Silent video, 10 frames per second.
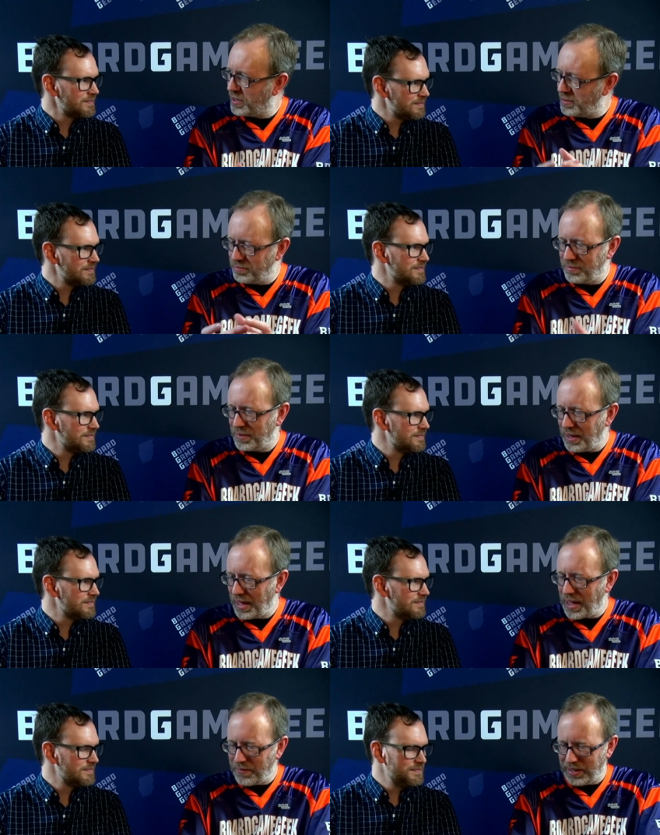Speaker 1: and
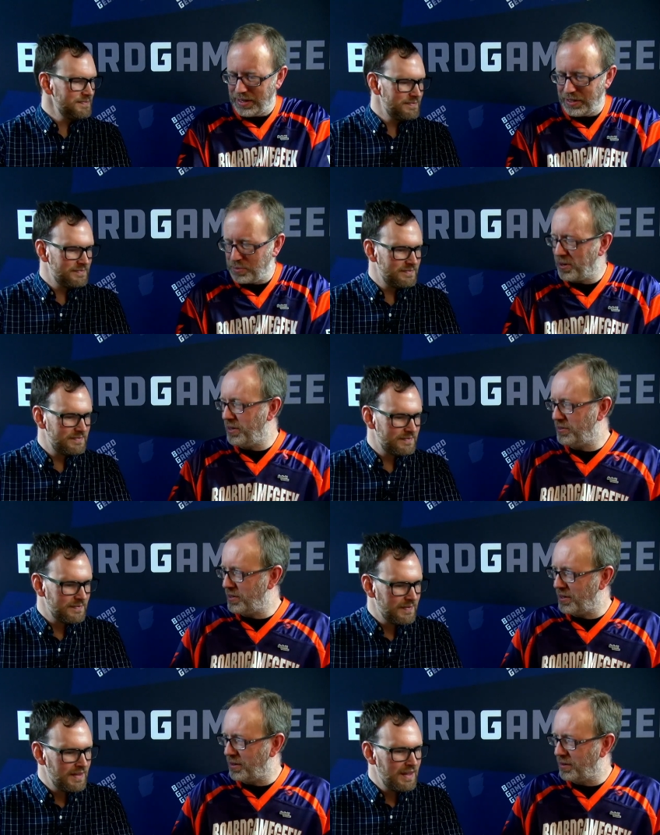having mm-hmm. an experience
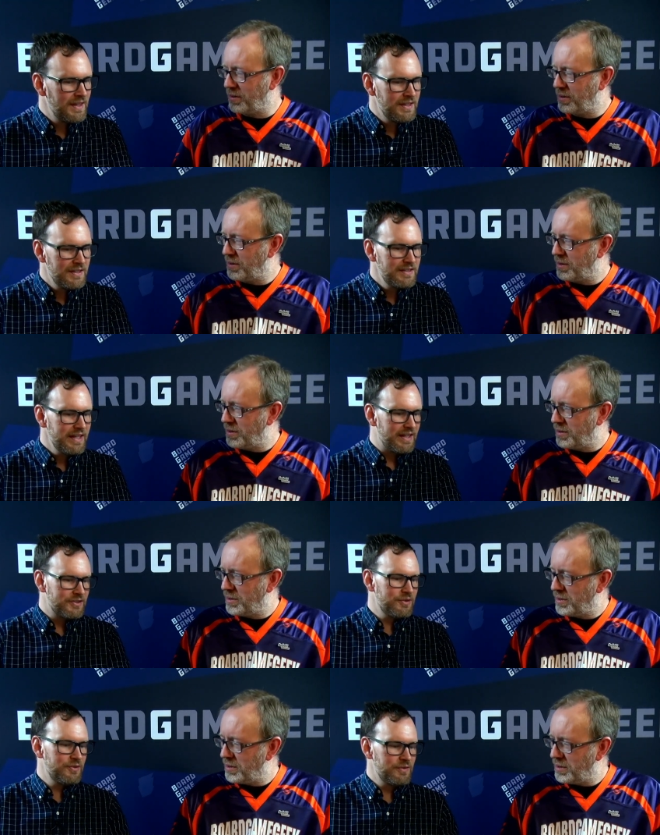there.
Speaker 2: Yeah.
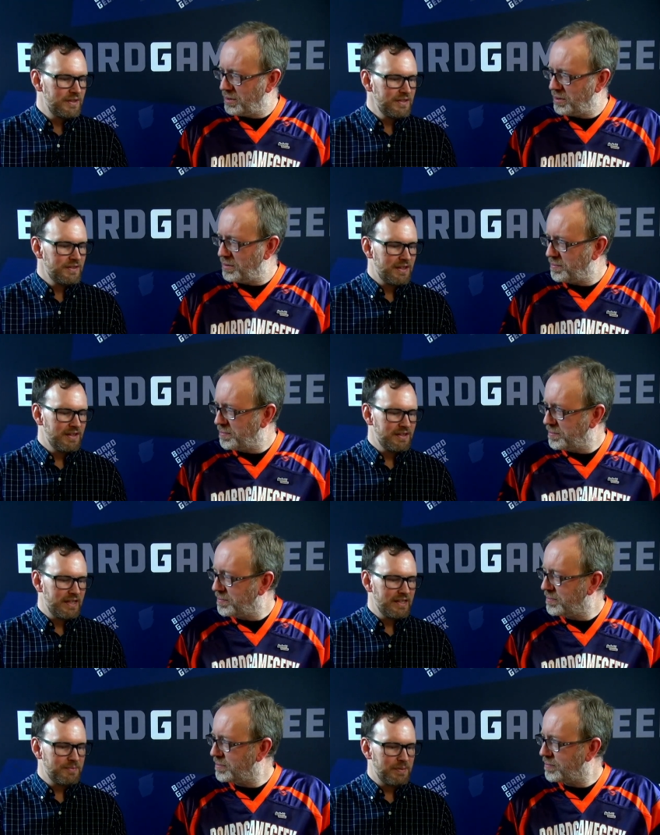So this kind of
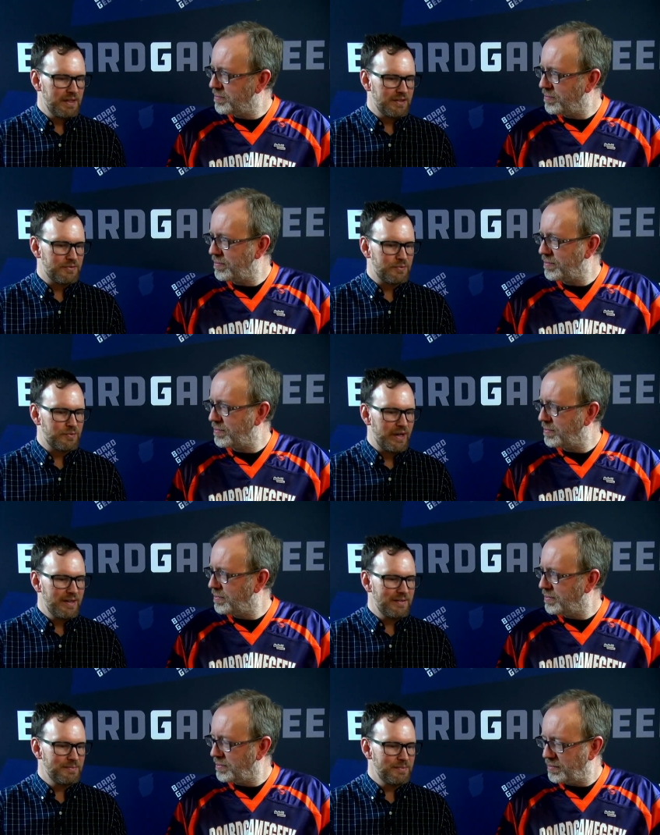takes place
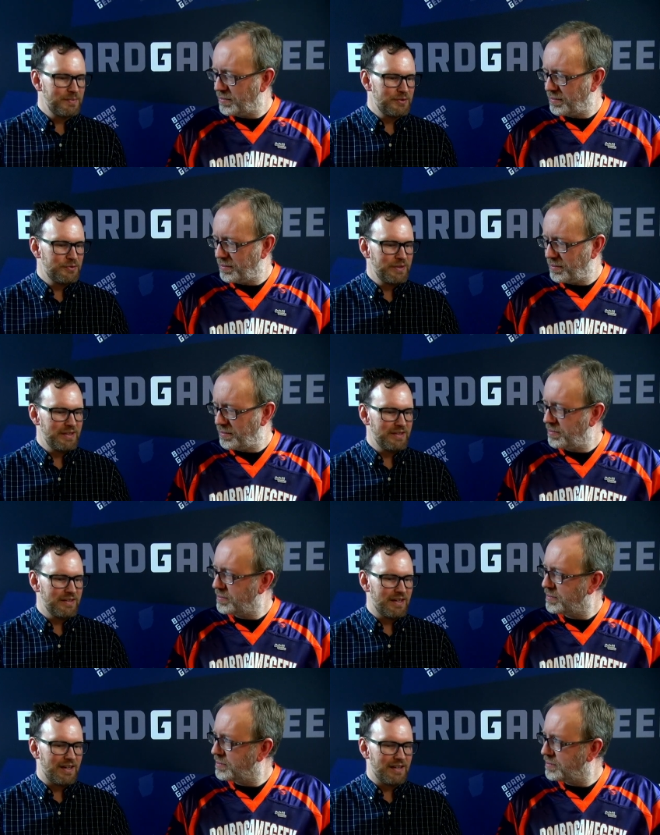right between
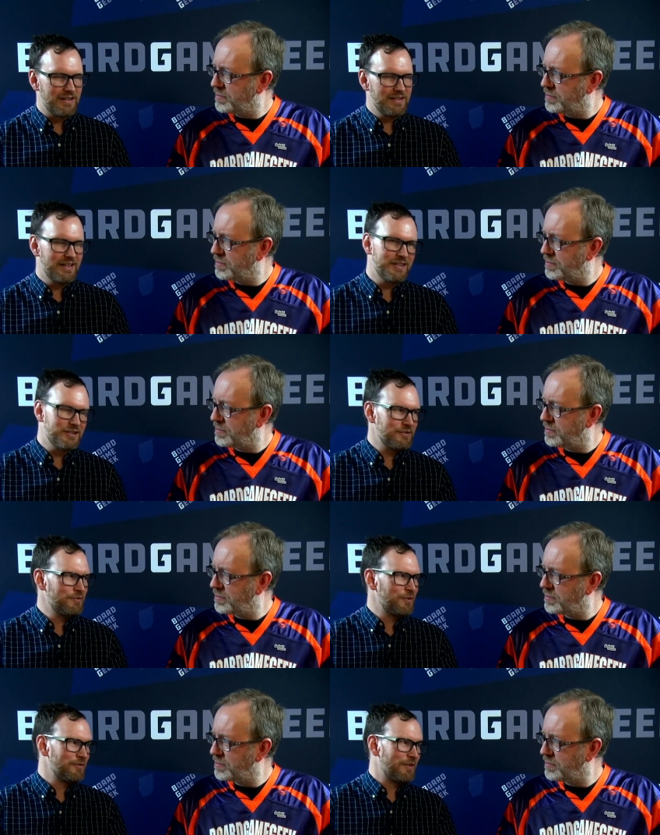uh, Legends
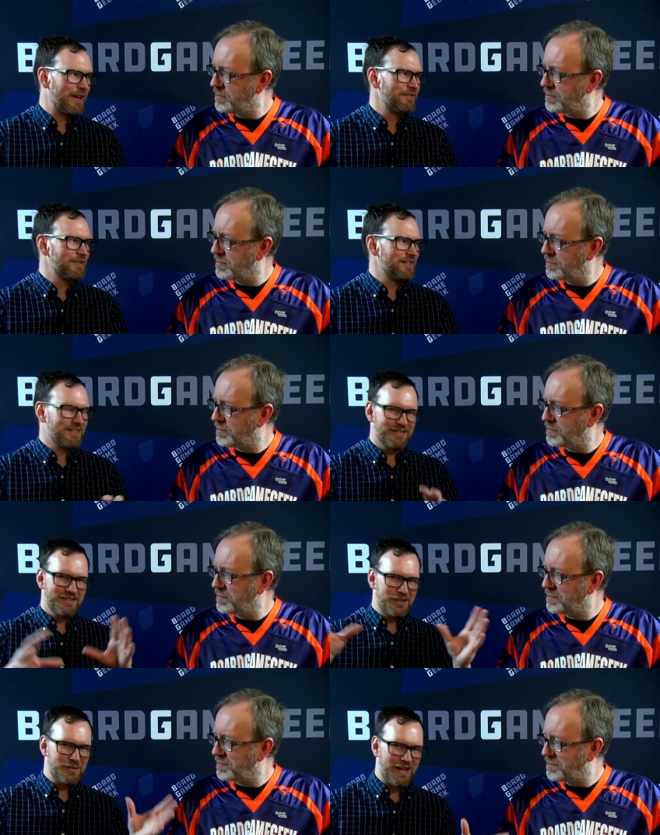four and five in the in the